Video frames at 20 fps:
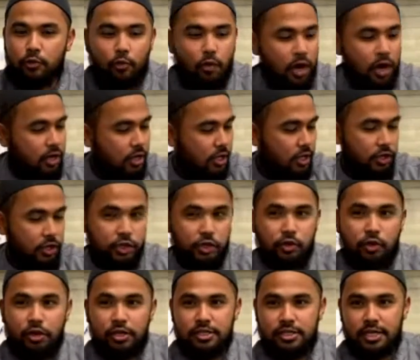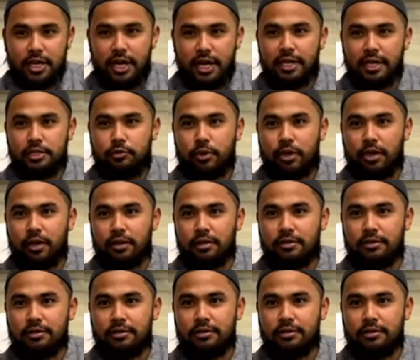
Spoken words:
one, you go aside as well.